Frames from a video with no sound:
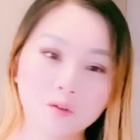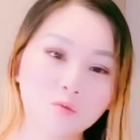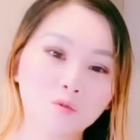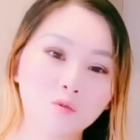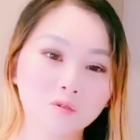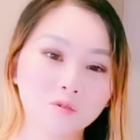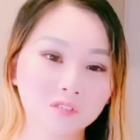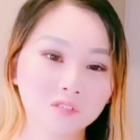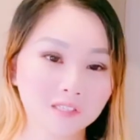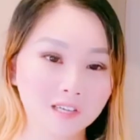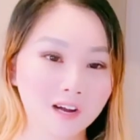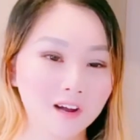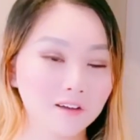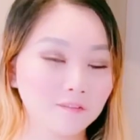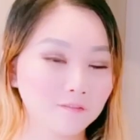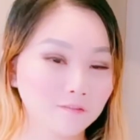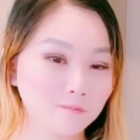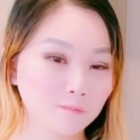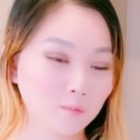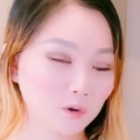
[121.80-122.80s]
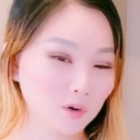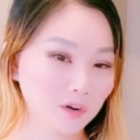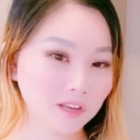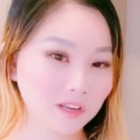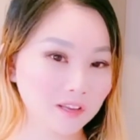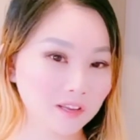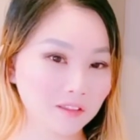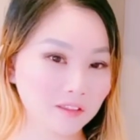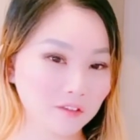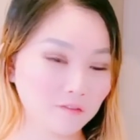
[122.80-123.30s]
will start
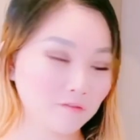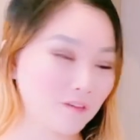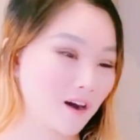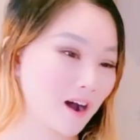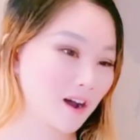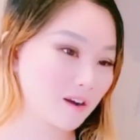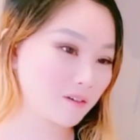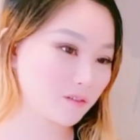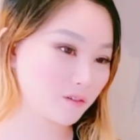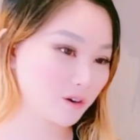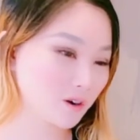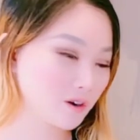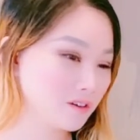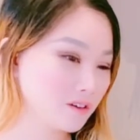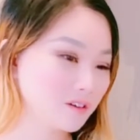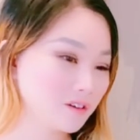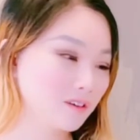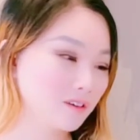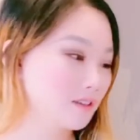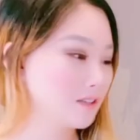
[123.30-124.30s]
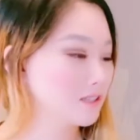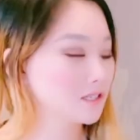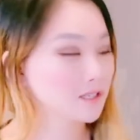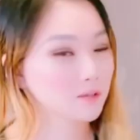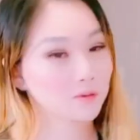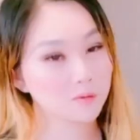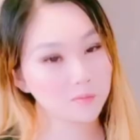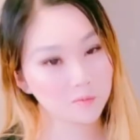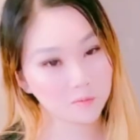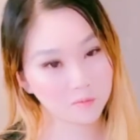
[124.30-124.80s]
putting the fire on.
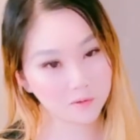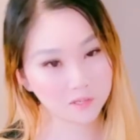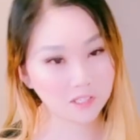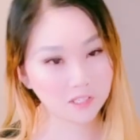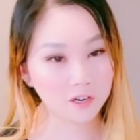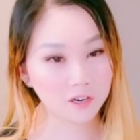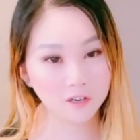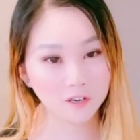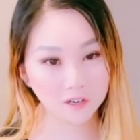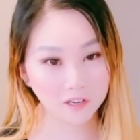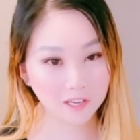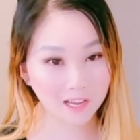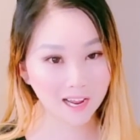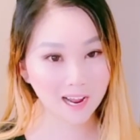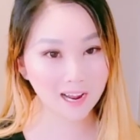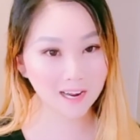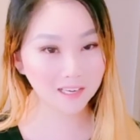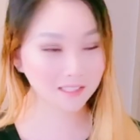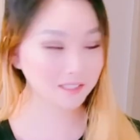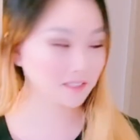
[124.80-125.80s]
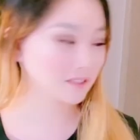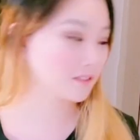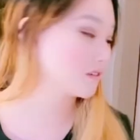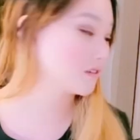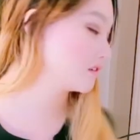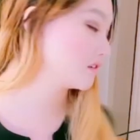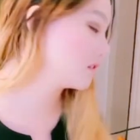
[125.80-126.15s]
So let's turn on the gas.